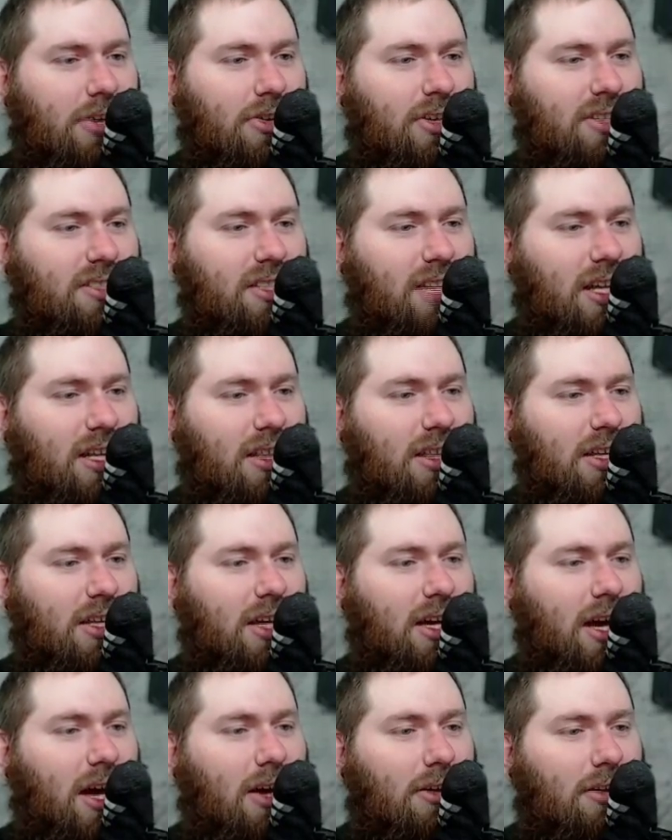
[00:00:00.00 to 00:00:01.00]
You can see like
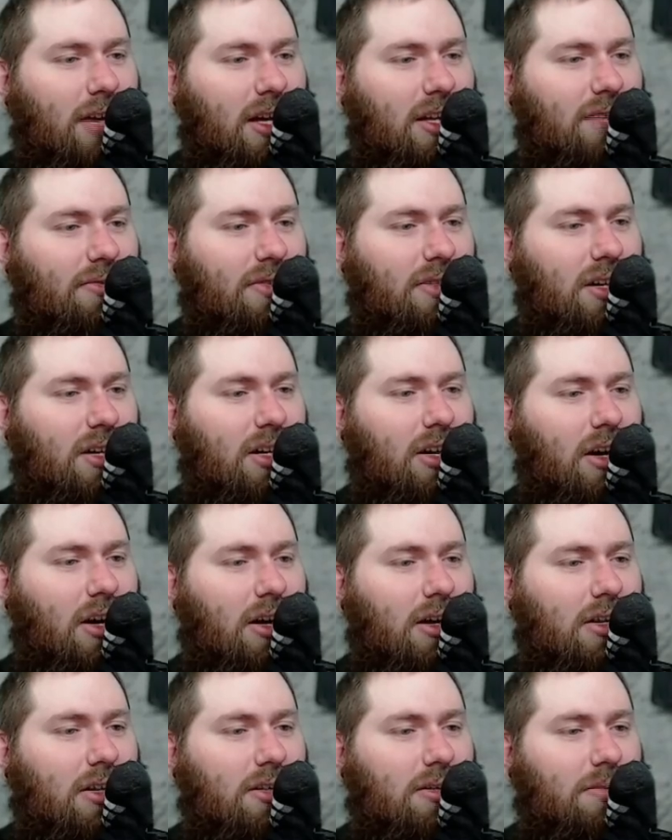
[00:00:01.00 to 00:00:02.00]
the outline of the
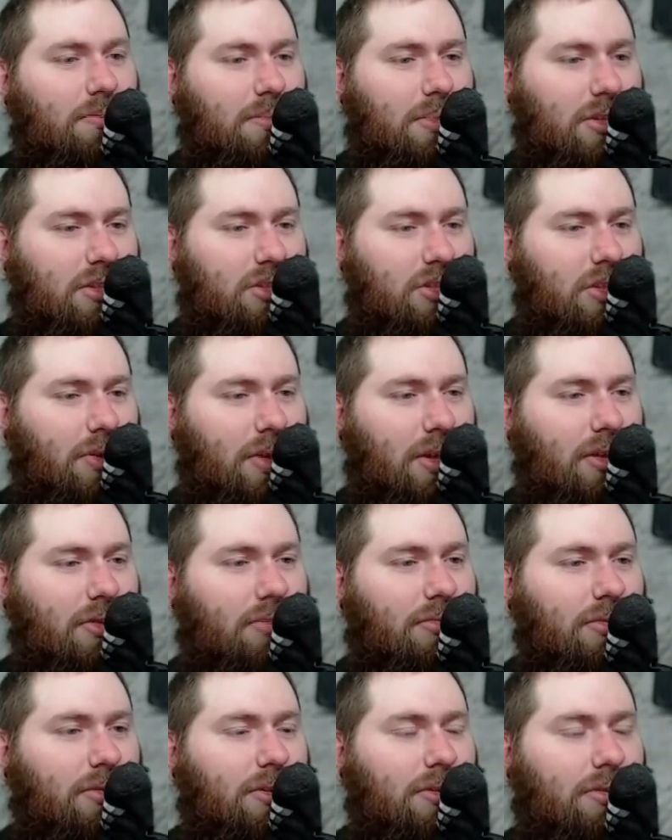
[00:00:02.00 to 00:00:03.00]
card showing
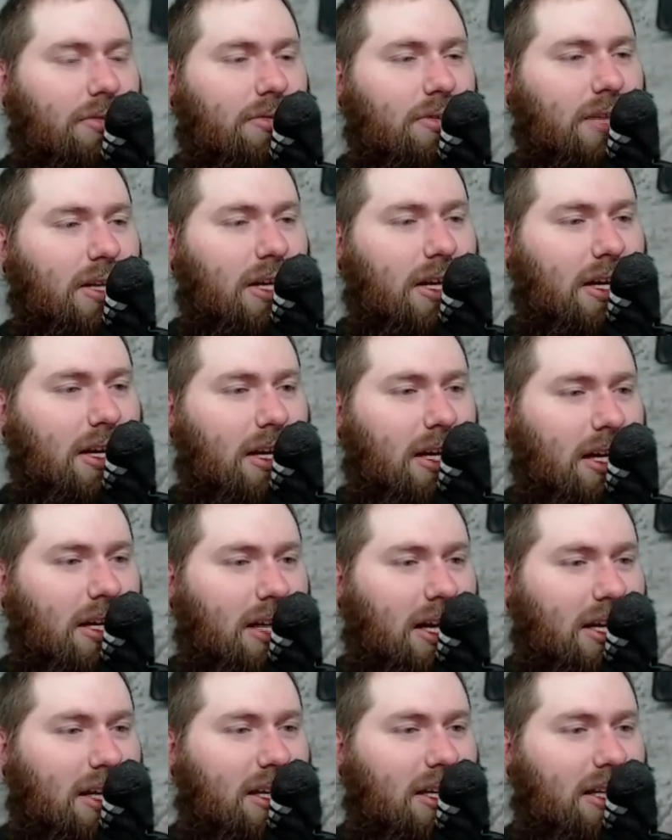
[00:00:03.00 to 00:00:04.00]
through.
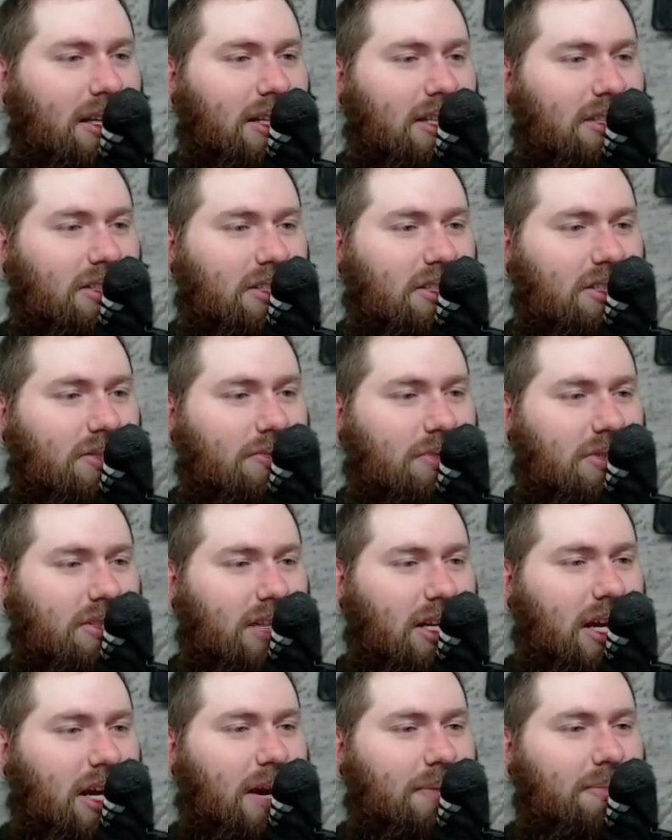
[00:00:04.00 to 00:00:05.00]
And I think that's just what's
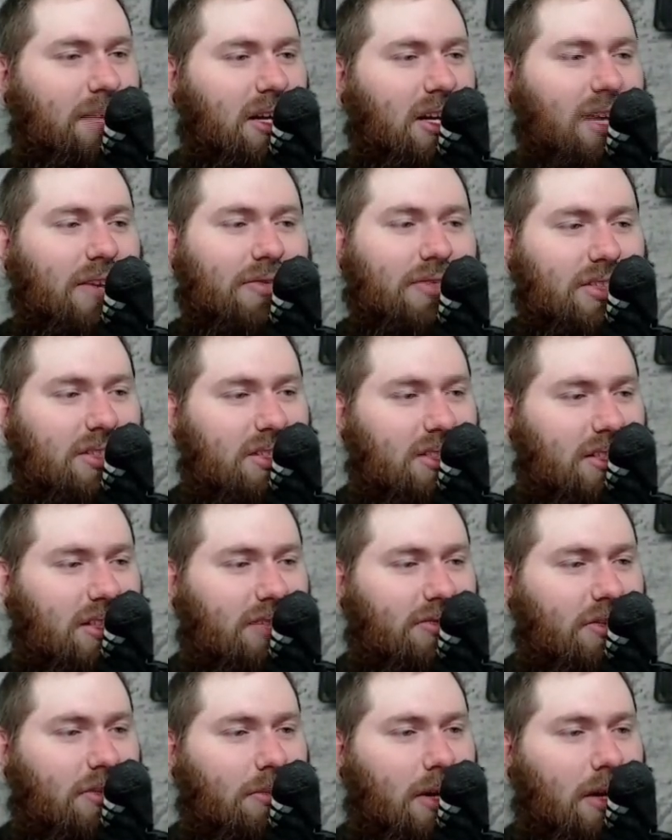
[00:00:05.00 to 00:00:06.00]
going to happen on every
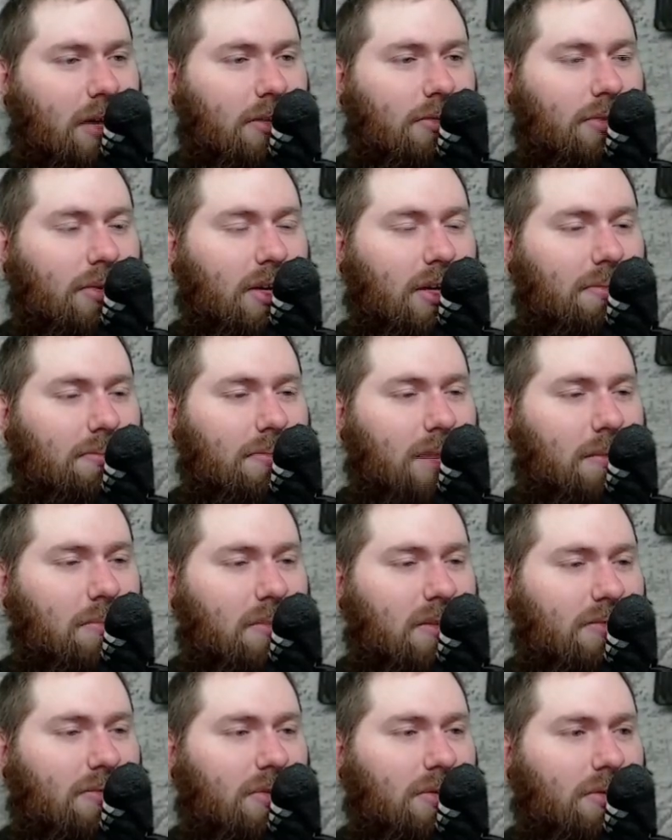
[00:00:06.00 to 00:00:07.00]
sleeve, no matter what.
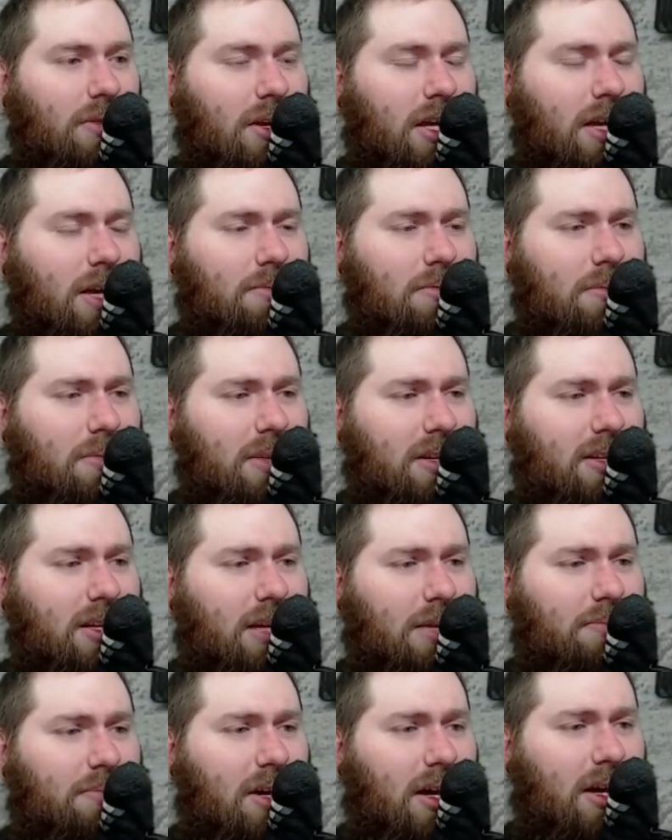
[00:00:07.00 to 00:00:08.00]
Maybe if you were to keep them in a
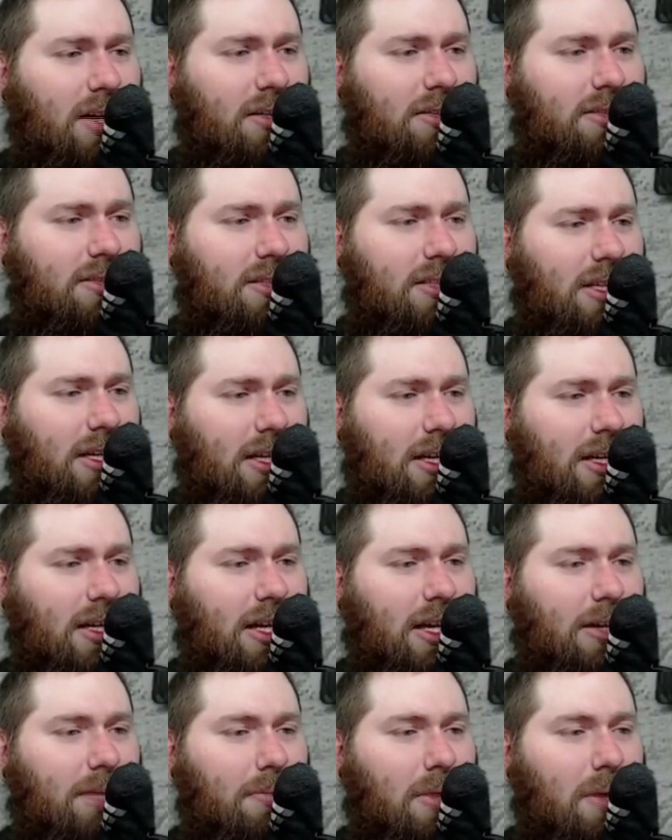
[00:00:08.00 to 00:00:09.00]
deck box,
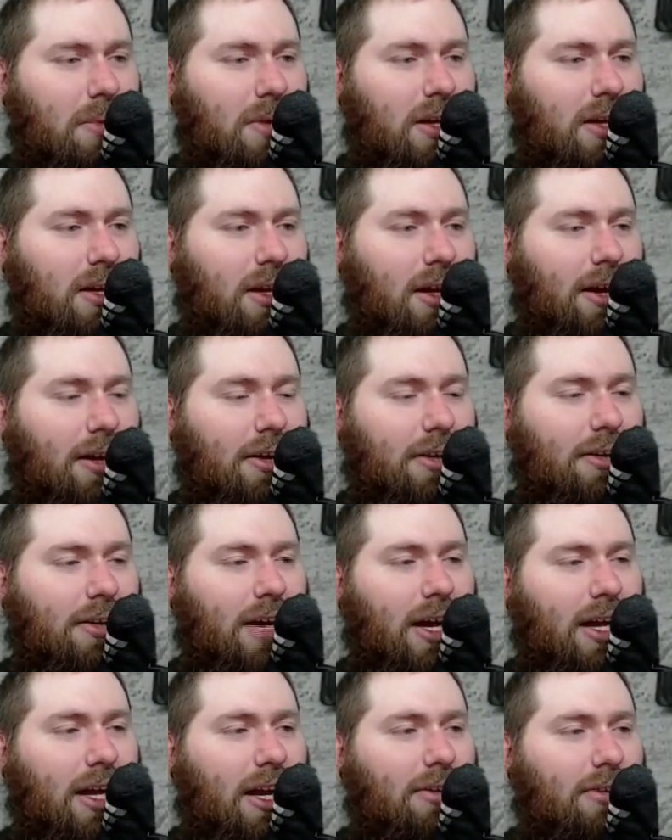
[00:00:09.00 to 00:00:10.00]
maybe, I don't know.
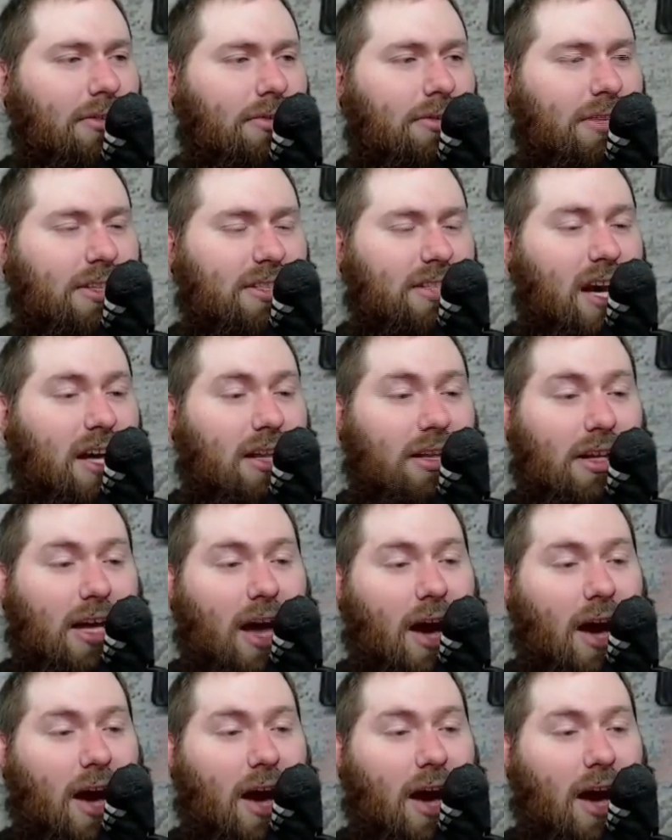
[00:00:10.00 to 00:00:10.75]
I don't know exactly